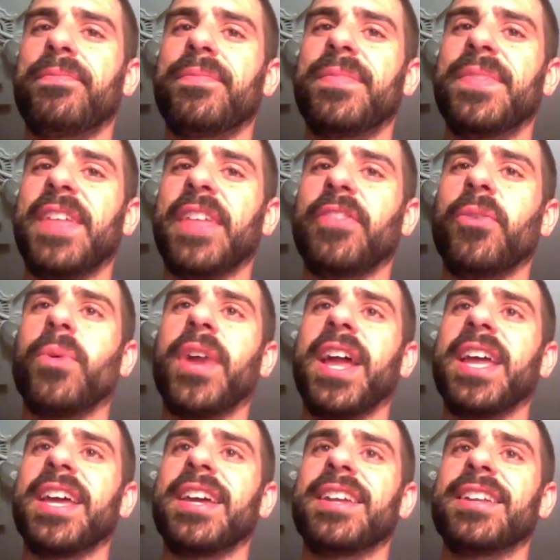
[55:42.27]
That the one
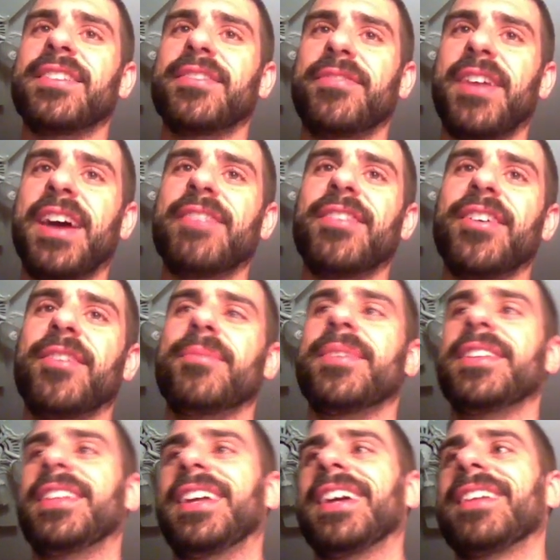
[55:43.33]
I get, it's 5-0,
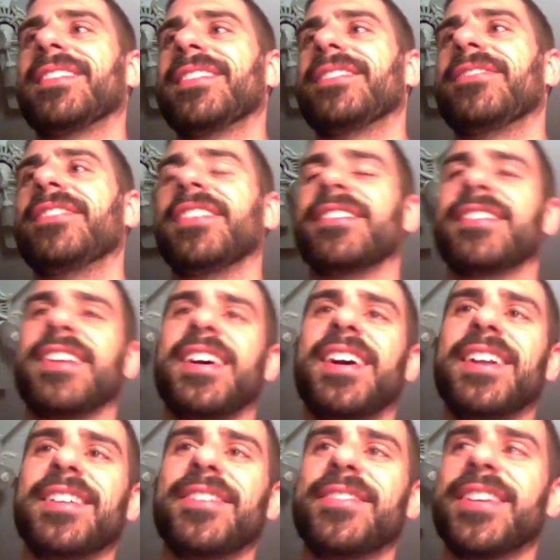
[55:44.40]
but like this feels like a
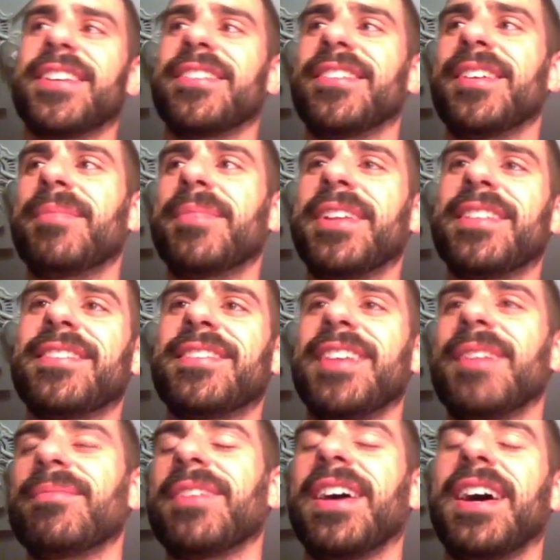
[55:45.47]
hollow victory. But at the
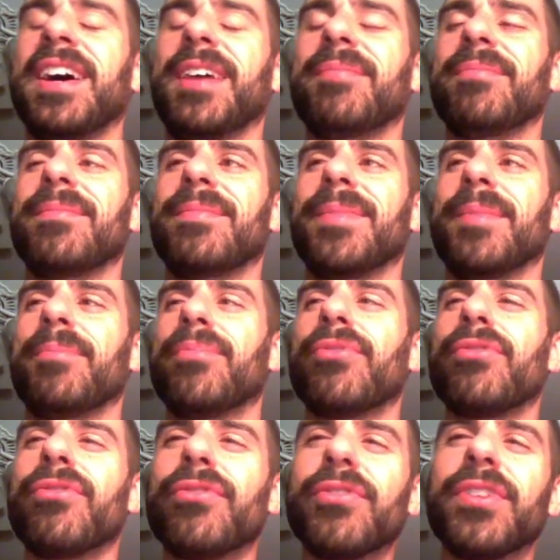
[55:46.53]
same time, I'm
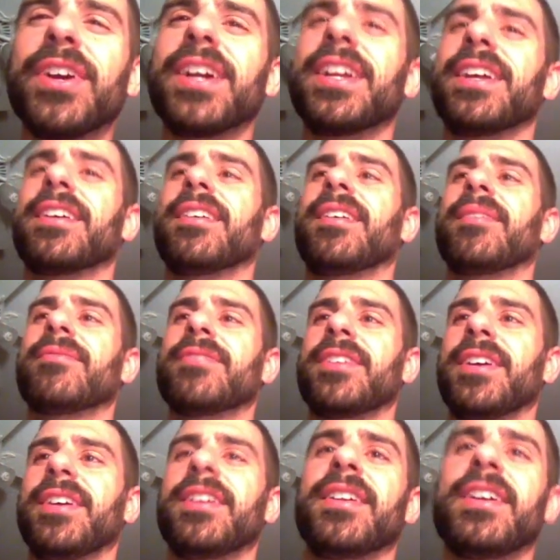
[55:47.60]
pretty
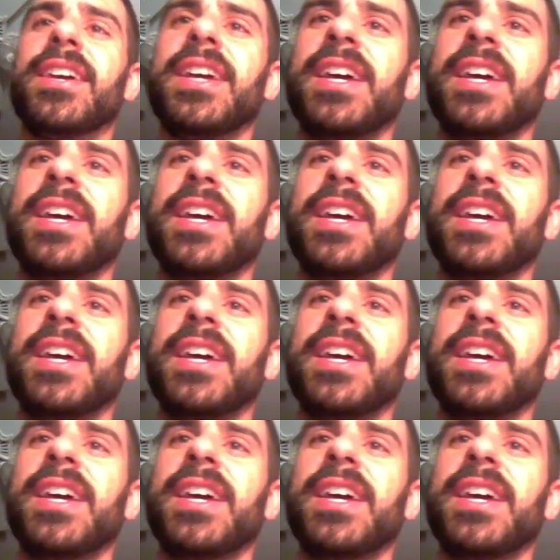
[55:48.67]
confident.